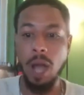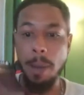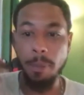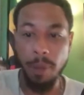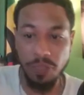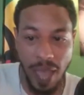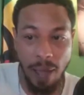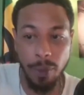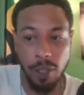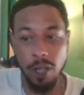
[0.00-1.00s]
Compliment
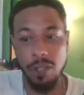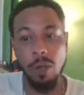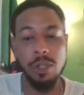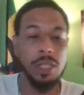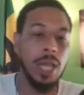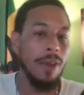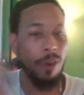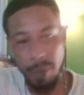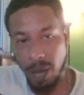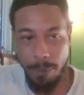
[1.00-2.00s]
that with also
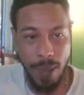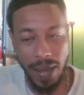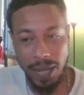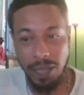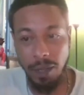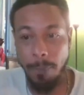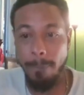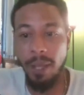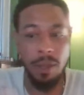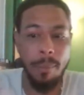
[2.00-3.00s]
Stafford being back at
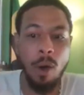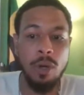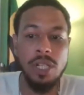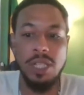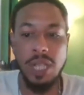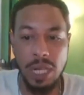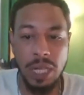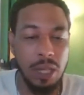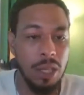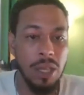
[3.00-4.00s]
the Motor
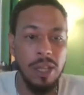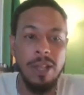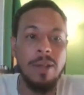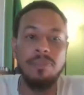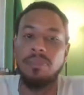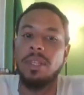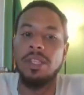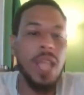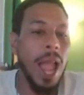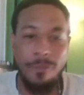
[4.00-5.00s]
City.
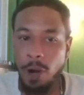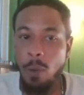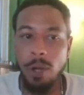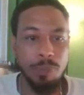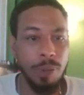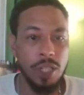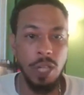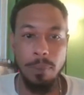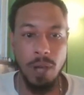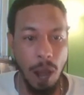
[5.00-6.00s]
Stafford always puts
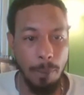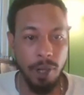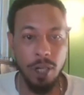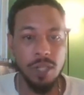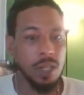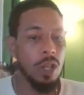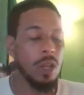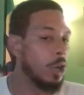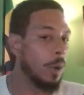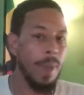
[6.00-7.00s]
up numbers.
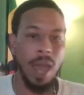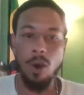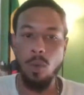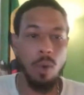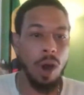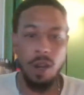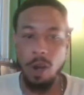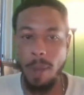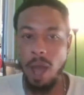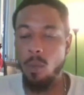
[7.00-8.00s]
No matter what,
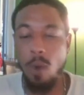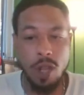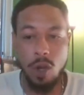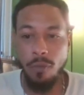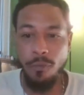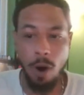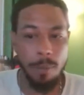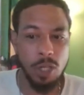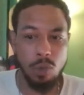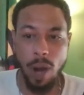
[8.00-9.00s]
no matter what uniform
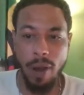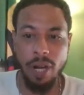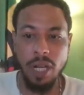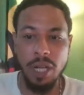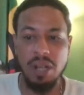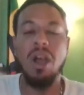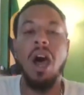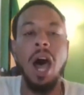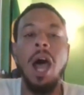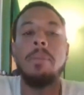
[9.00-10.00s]
he's wearing,
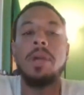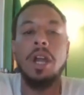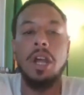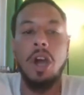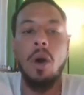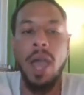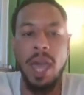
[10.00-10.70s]
I'm going to go